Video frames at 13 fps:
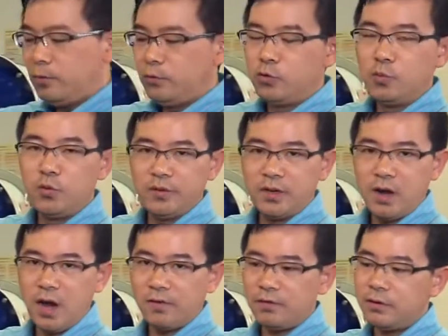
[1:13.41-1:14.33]
Remove the
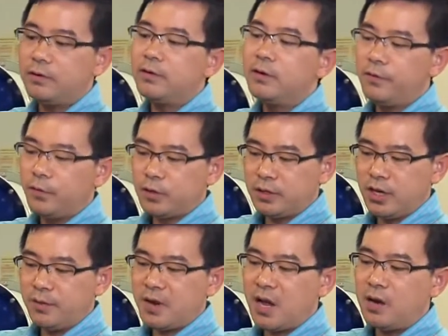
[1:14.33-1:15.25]
cover for the
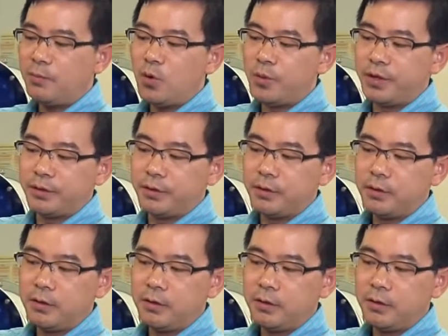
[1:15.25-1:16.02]
turbine anemometer.